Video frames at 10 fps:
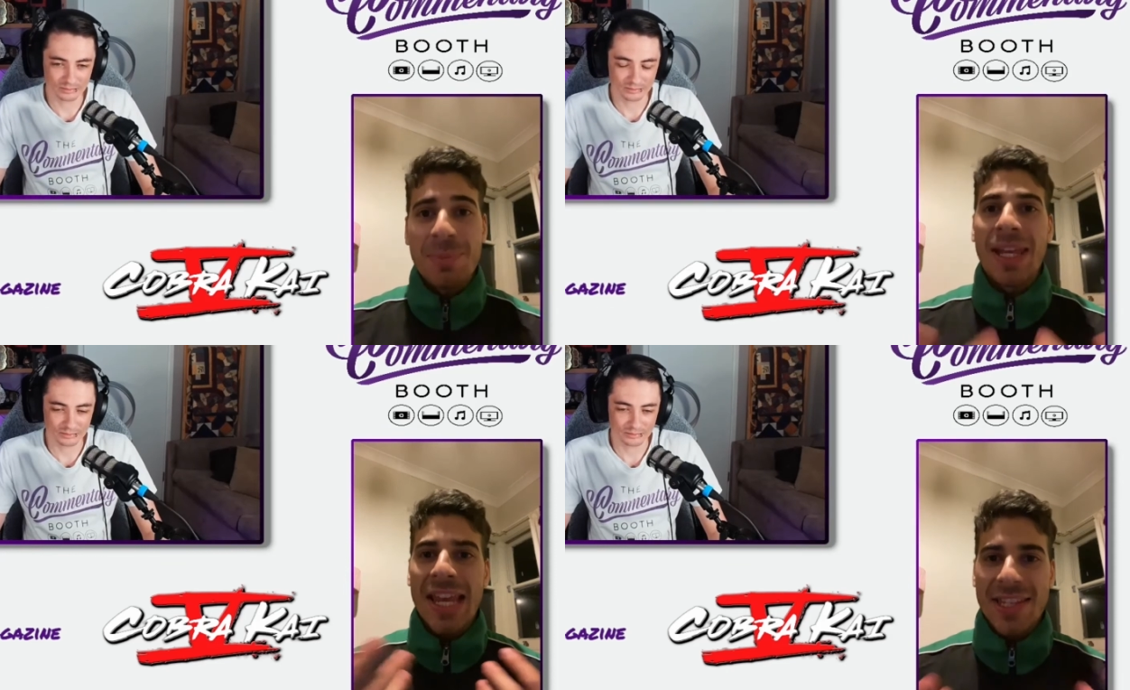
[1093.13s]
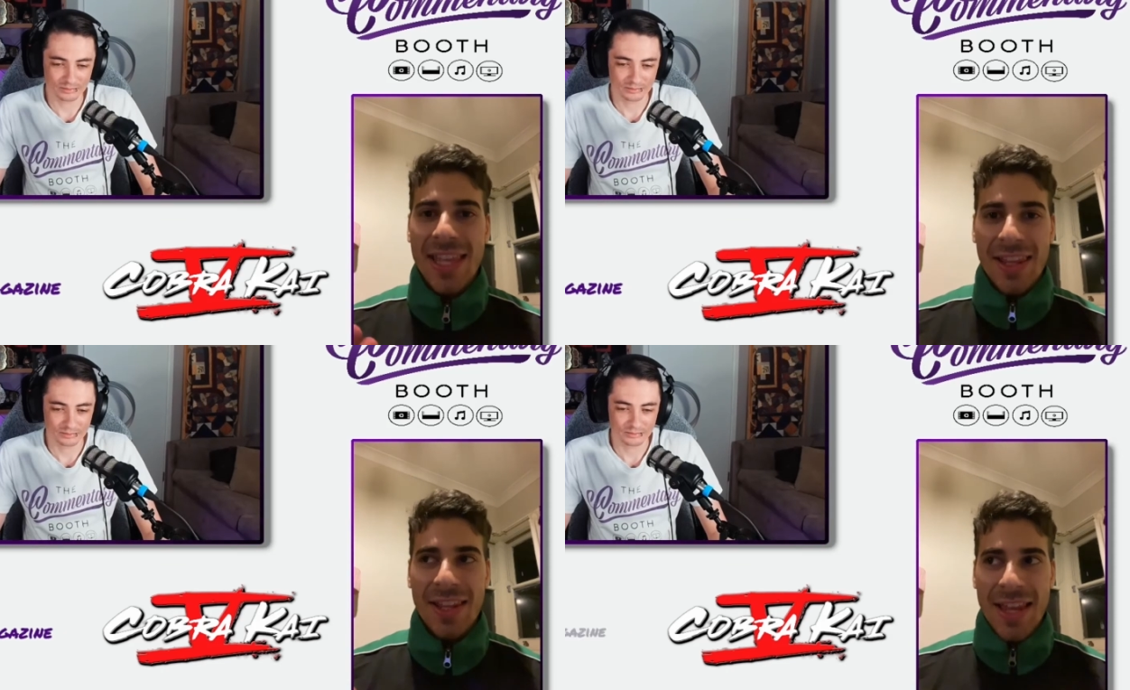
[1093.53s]
Speaker 1: But I guess at
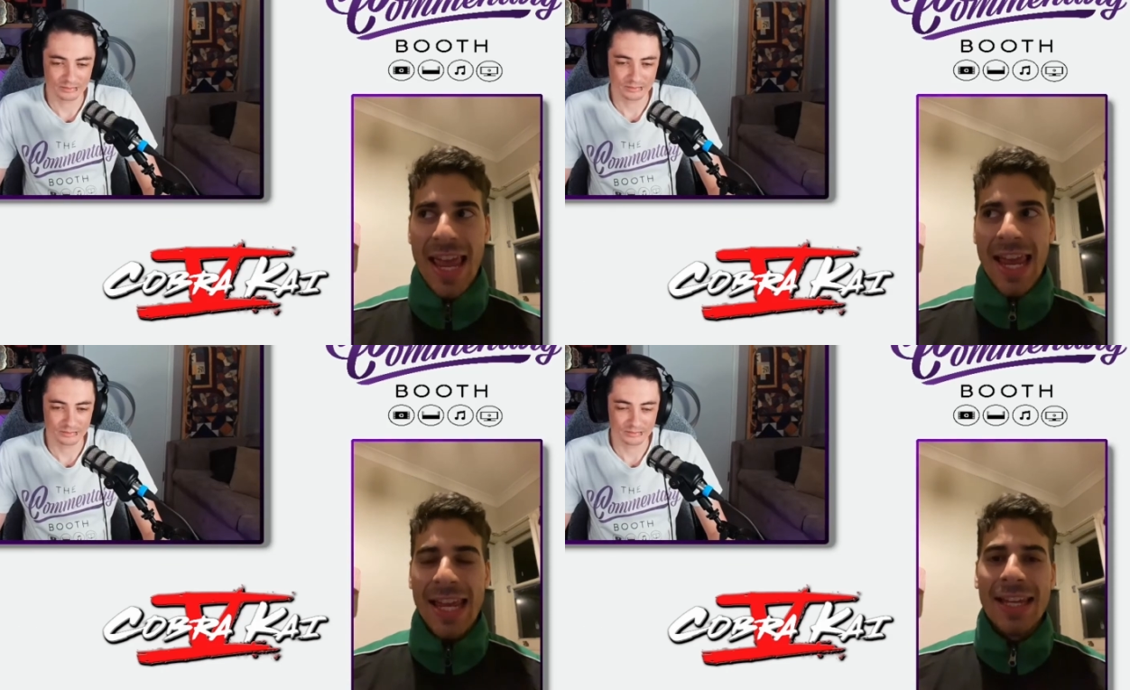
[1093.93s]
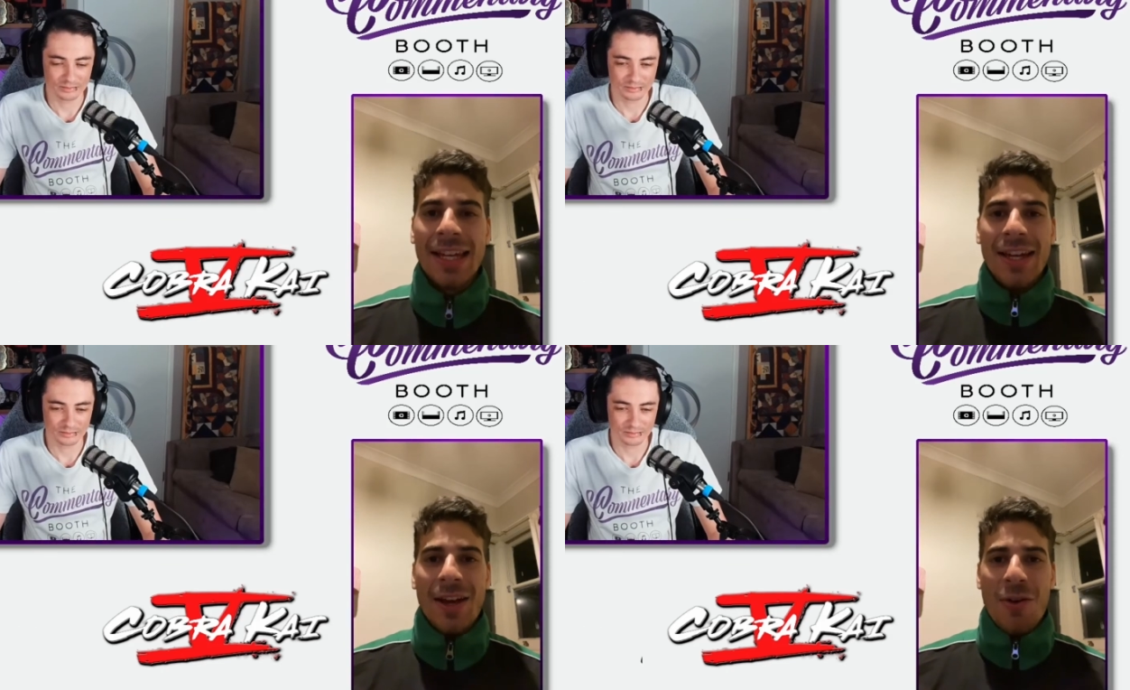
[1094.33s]
the end of the day,
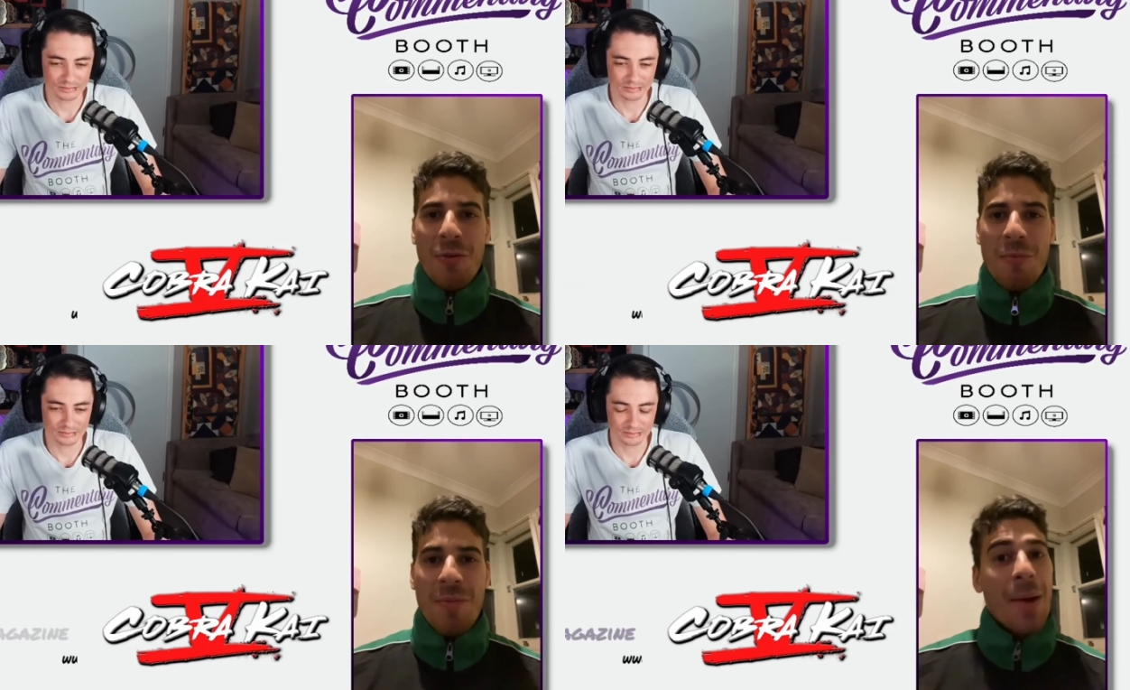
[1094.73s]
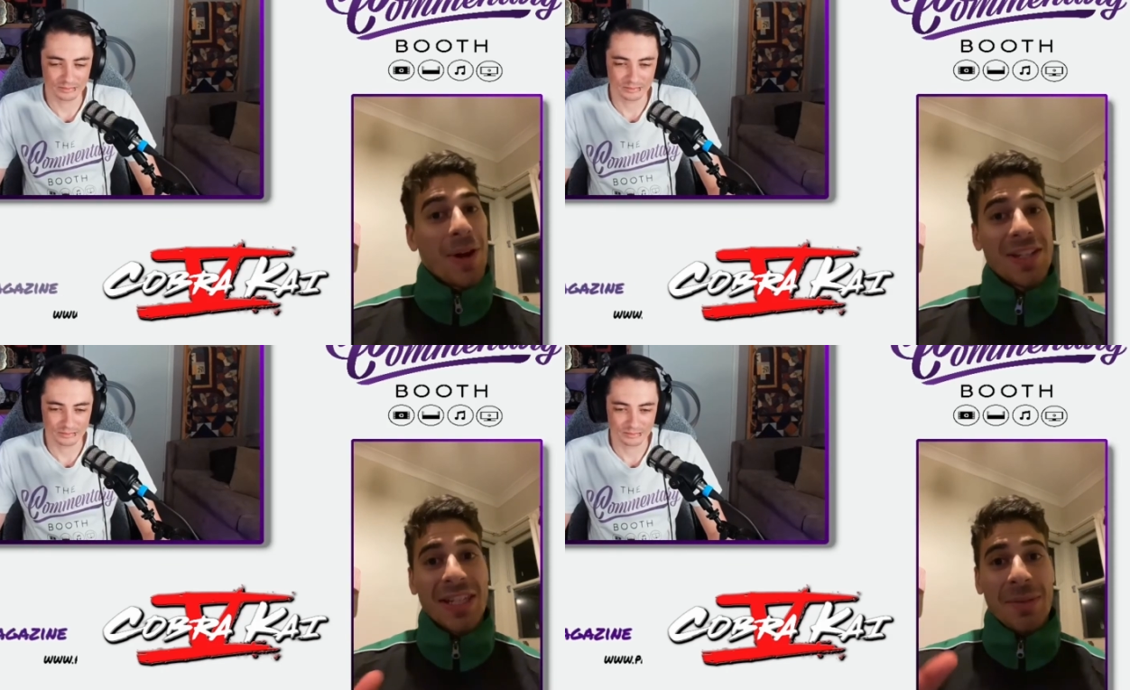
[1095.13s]
now we're
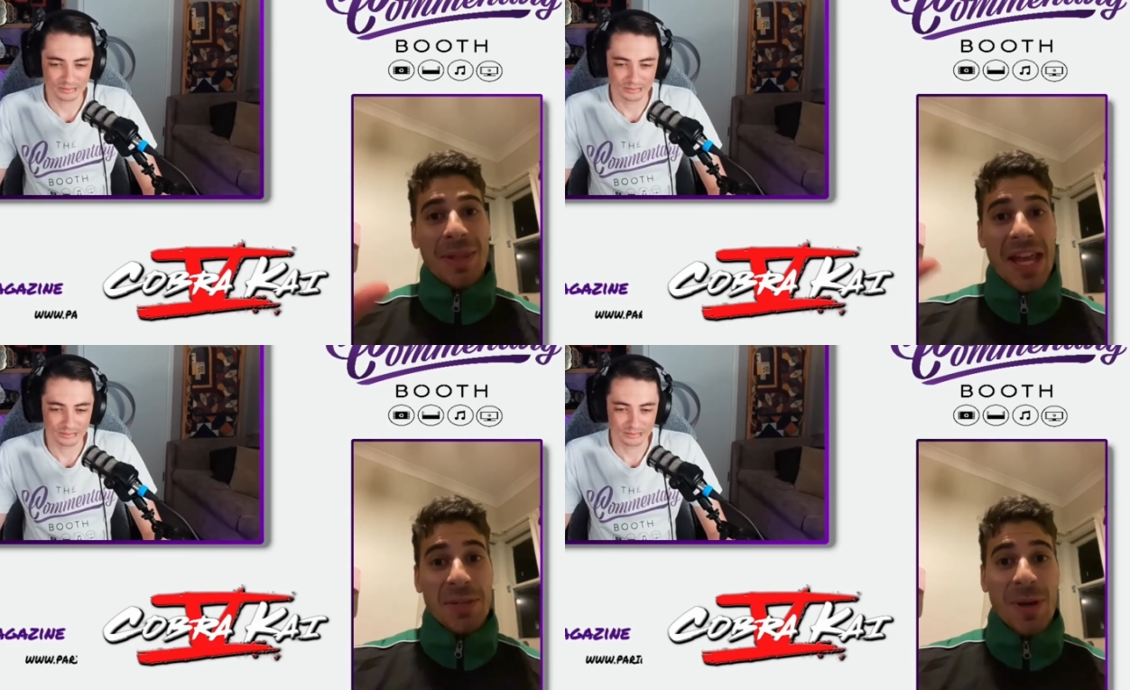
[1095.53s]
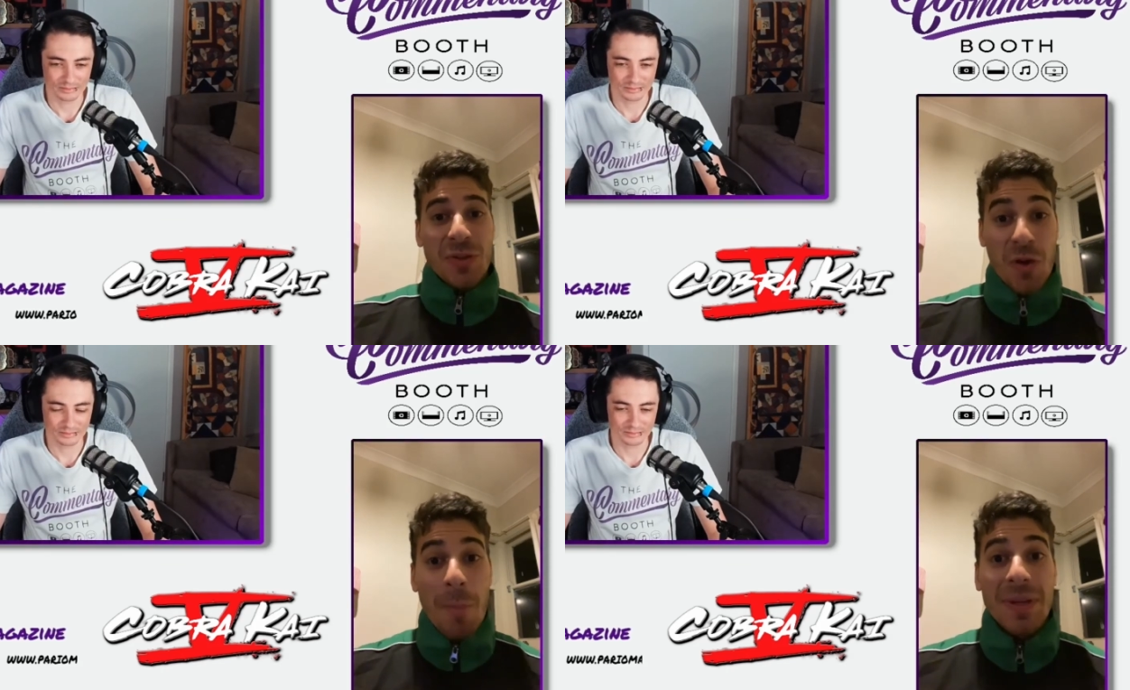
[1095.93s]
going to see them in the headspace
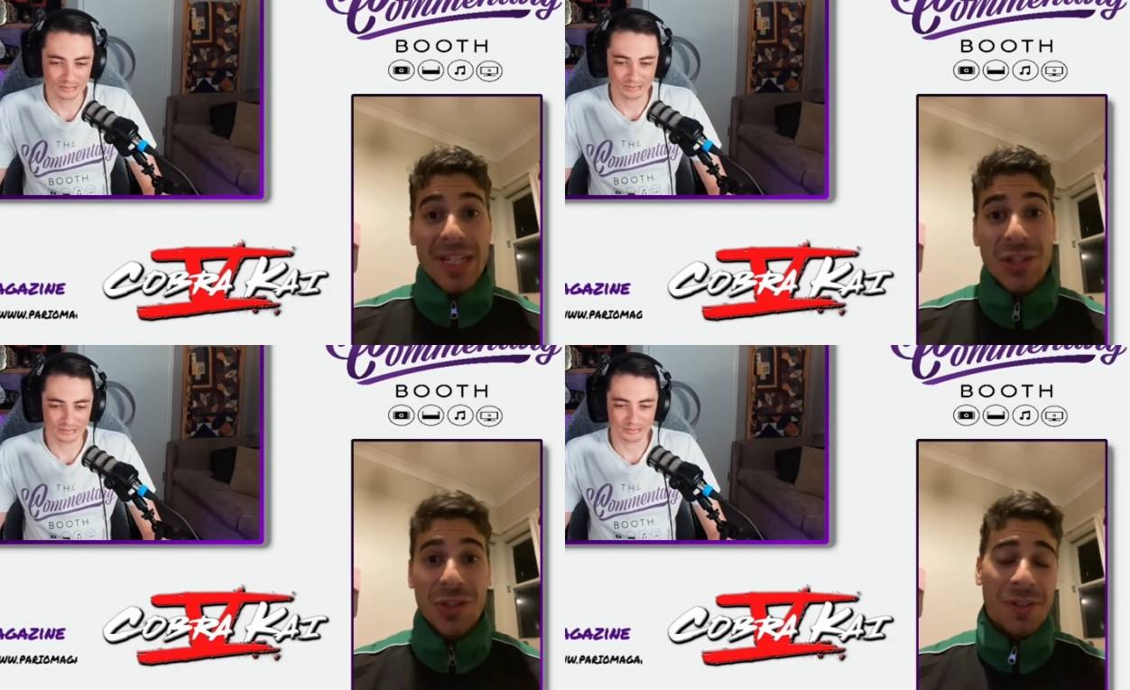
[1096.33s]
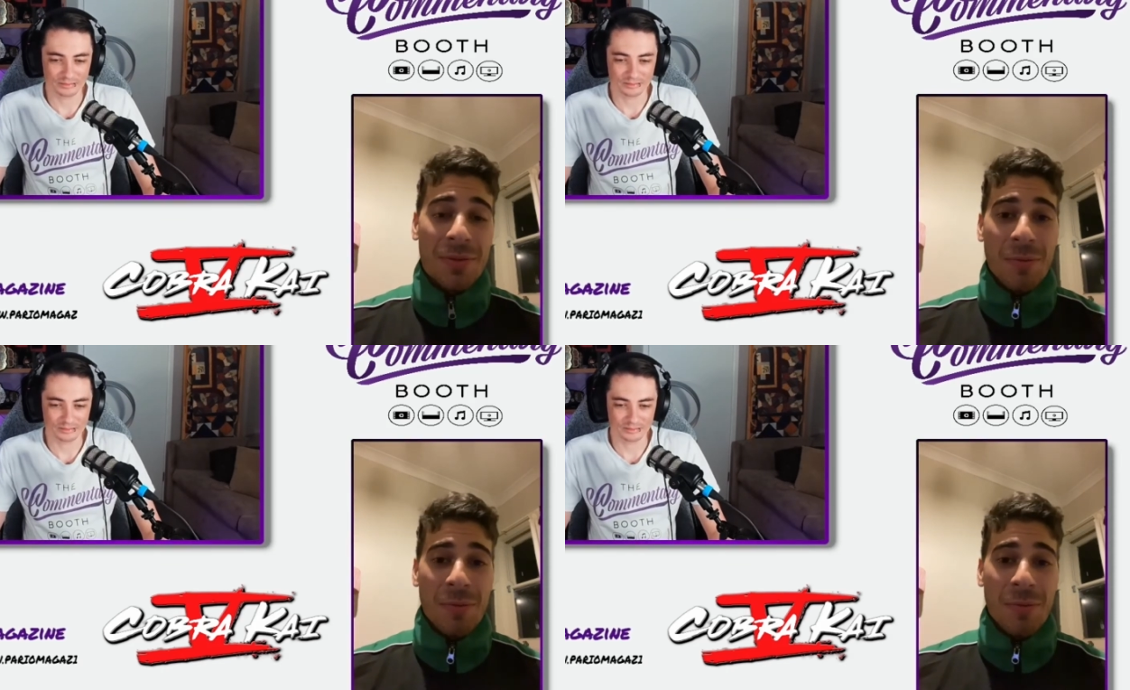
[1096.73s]
of competition,